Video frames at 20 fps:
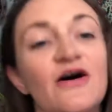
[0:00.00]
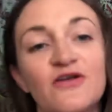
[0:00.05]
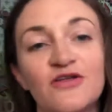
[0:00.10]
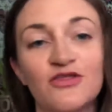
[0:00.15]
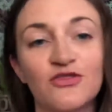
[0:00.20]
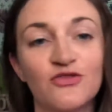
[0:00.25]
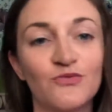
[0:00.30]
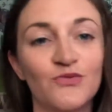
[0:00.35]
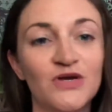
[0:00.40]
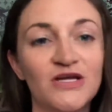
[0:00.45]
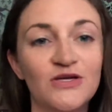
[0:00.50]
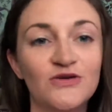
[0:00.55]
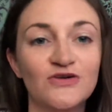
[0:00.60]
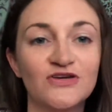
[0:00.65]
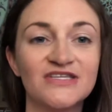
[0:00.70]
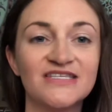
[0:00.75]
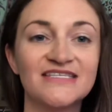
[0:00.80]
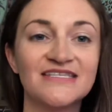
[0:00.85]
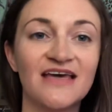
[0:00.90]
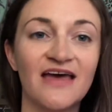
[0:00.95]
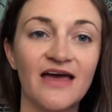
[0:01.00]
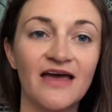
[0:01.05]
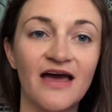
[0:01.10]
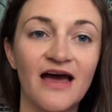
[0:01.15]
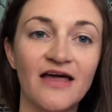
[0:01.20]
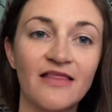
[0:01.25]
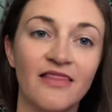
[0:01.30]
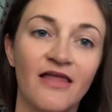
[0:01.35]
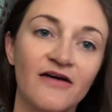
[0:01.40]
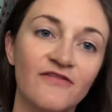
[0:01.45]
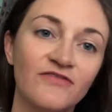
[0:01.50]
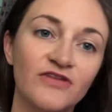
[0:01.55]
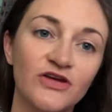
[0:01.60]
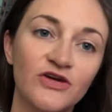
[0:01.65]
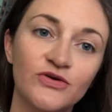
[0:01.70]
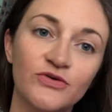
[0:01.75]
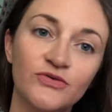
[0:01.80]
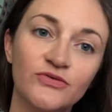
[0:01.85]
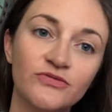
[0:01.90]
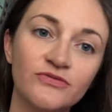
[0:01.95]
of 3, you could say, I love
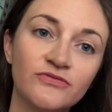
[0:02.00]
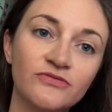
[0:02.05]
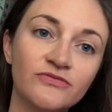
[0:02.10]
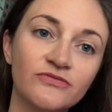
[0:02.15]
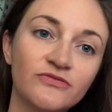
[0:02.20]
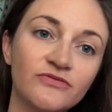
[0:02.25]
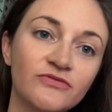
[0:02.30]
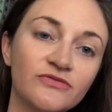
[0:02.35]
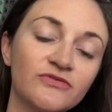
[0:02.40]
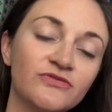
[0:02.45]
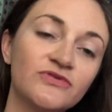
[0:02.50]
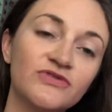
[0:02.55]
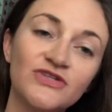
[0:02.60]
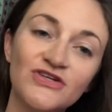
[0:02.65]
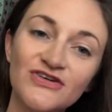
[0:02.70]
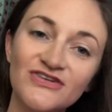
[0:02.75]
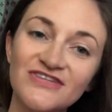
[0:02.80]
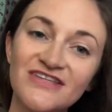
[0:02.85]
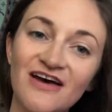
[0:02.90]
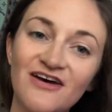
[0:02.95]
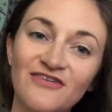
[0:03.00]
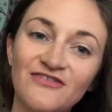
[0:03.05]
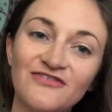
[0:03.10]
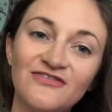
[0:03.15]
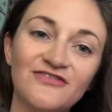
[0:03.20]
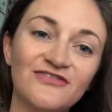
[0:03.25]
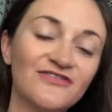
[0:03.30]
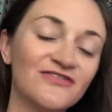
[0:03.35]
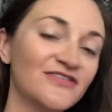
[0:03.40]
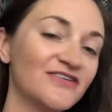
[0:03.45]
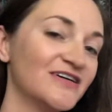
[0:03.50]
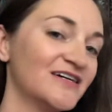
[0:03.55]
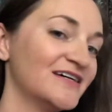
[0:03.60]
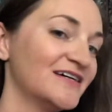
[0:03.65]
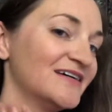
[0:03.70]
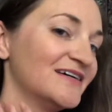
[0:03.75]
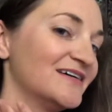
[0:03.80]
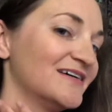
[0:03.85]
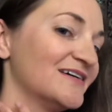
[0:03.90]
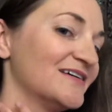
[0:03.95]
you, to yourself.
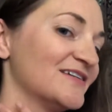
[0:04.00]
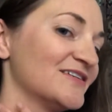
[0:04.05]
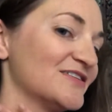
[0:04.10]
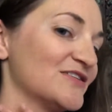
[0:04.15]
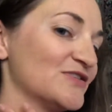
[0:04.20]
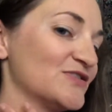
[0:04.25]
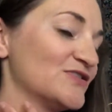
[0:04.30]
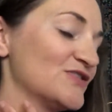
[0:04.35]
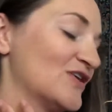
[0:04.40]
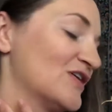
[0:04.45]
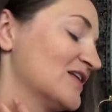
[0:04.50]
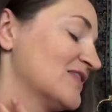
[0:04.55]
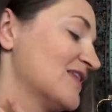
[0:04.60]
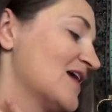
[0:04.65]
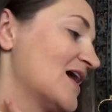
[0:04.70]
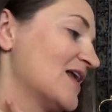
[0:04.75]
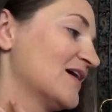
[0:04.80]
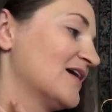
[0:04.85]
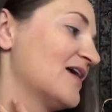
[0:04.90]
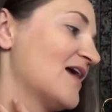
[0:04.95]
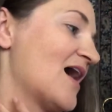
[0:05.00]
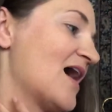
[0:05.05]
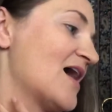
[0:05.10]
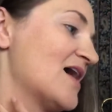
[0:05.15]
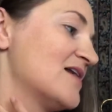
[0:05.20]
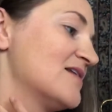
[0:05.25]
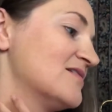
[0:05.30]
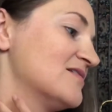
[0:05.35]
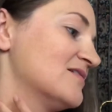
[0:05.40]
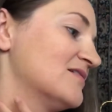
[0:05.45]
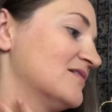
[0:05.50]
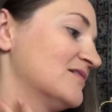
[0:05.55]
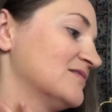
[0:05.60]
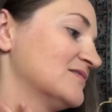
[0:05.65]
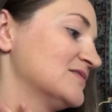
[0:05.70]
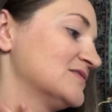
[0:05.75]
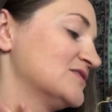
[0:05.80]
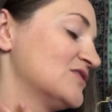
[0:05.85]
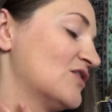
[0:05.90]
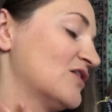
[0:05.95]
So starting that again,
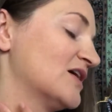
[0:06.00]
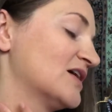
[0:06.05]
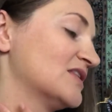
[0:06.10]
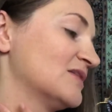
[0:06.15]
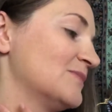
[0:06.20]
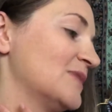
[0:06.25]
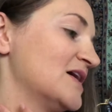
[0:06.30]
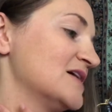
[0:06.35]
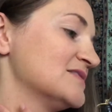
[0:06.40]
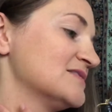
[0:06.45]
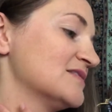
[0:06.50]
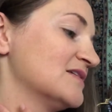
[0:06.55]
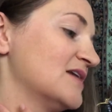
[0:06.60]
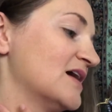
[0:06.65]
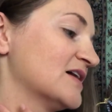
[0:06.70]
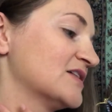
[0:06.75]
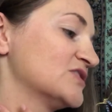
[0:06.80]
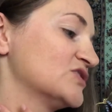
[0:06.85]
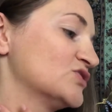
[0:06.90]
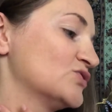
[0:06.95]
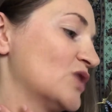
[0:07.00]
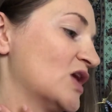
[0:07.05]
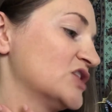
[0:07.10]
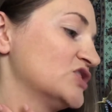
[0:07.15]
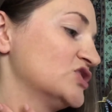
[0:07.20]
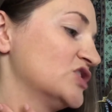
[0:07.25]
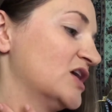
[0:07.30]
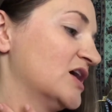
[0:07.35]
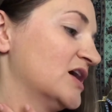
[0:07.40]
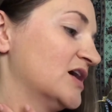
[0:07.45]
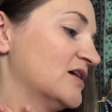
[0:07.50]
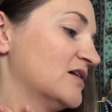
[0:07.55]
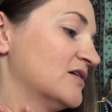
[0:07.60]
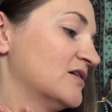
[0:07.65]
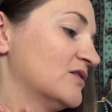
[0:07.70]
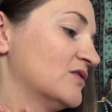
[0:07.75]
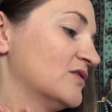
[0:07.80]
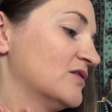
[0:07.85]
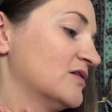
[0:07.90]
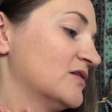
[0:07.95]
starting at the base of the neck, stretching
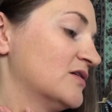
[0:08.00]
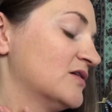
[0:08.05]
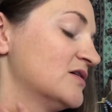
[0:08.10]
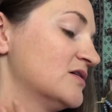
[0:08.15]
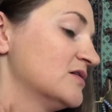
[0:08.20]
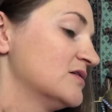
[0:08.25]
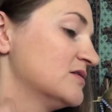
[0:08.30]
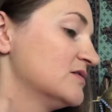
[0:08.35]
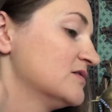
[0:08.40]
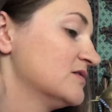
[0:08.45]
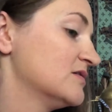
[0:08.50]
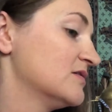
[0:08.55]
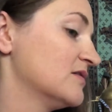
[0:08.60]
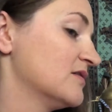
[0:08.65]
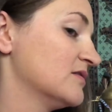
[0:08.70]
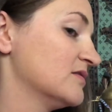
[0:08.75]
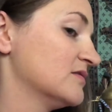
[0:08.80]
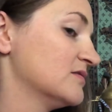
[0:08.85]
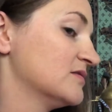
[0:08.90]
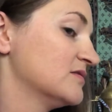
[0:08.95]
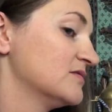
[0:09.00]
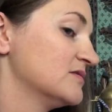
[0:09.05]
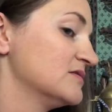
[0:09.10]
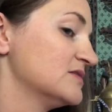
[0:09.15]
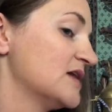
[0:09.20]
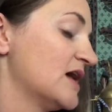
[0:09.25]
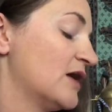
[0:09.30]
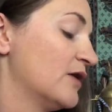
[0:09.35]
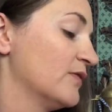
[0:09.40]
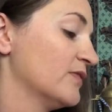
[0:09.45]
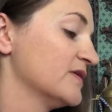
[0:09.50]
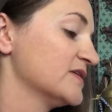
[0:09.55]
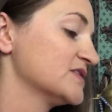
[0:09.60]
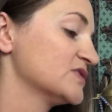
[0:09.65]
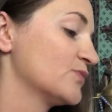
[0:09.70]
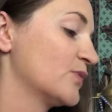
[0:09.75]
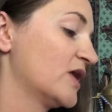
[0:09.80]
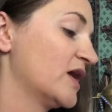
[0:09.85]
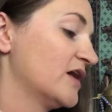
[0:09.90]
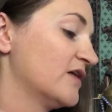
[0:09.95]
down this
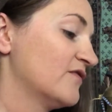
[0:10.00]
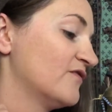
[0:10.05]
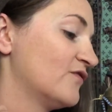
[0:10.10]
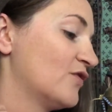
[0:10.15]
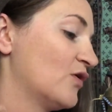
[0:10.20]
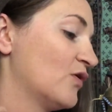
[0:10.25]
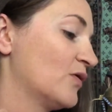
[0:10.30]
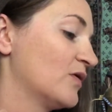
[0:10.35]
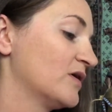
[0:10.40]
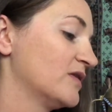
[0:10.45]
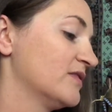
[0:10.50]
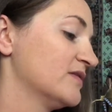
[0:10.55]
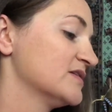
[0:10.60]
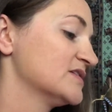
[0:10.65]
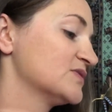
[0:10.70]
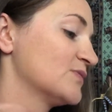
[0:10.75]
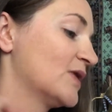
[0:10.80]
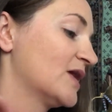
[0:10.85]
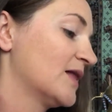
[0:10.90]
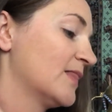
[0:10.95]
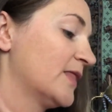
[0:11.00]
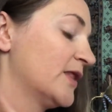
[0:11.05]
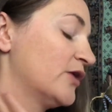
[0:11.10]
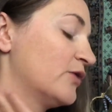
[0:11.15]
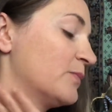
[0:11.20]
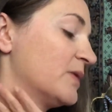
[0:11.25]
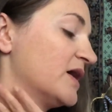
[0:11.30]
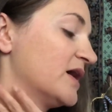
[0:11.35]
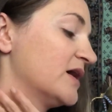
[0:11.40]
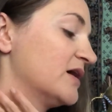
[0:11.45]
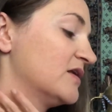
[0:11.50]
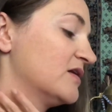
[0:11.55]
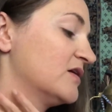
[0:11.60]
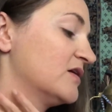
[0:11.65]
way, forward this way a little bit.